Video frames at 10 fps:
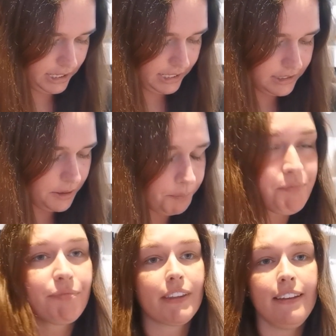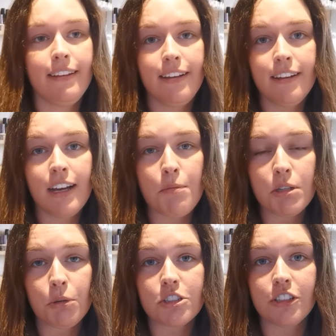is, I
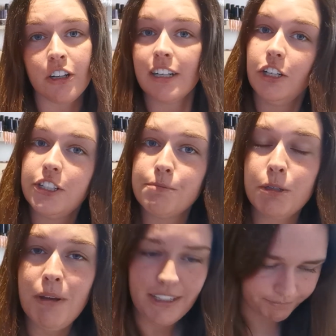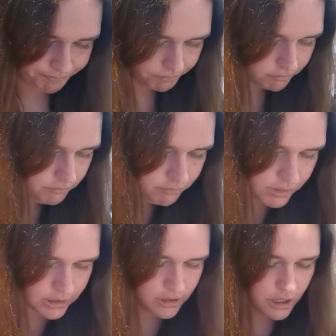put the washing on and I heard him come in.
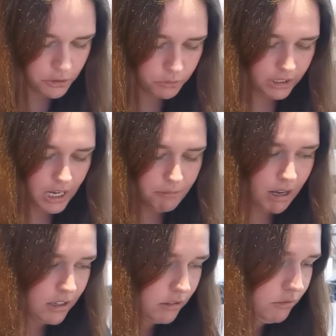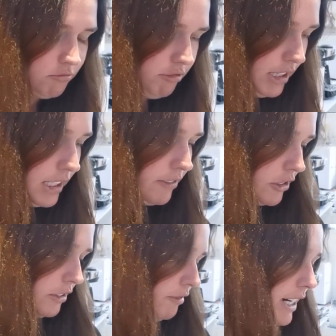So he came back
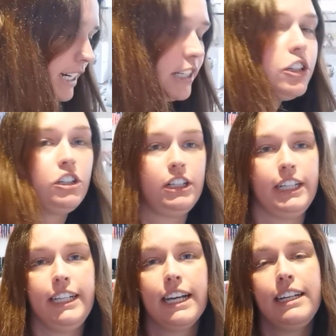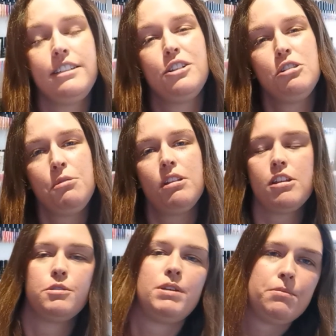really early, and he's usually
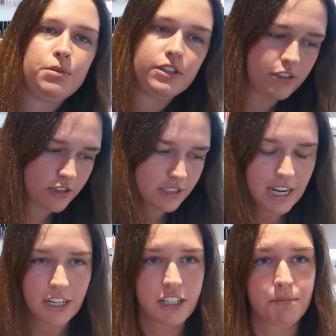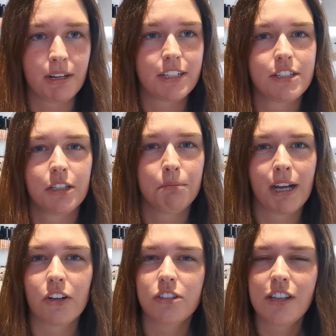one of those people that doesn't actually manage to come
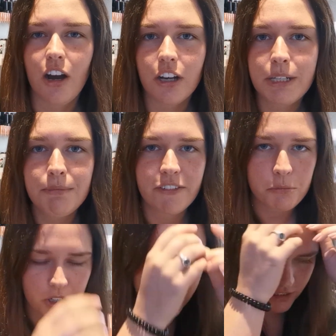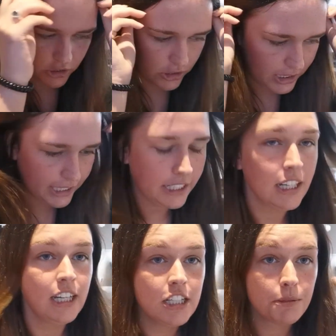back on time, never mind
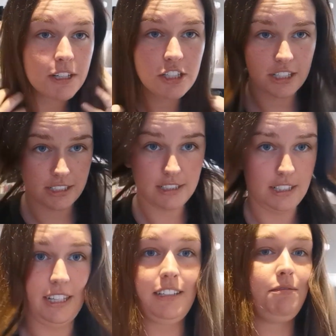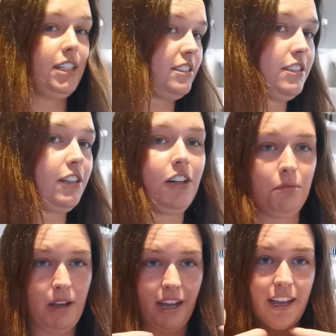early. So as you can see, didn't
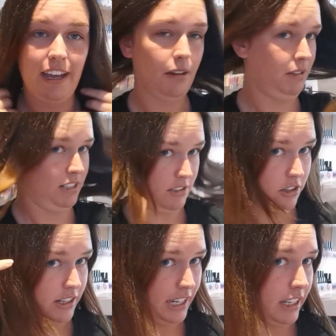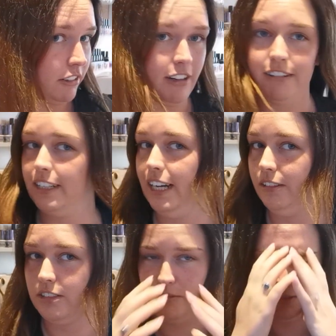style my hair. I mean, it's got a kink around it
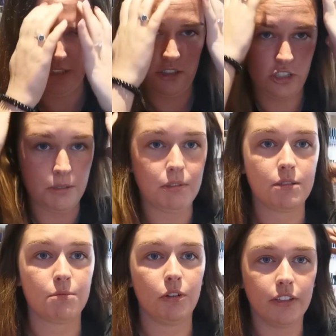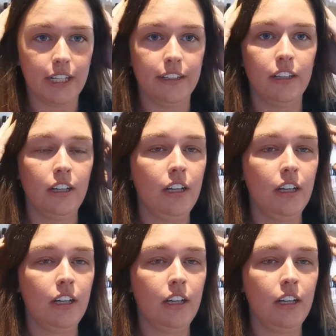now because I've been to the gym this morning,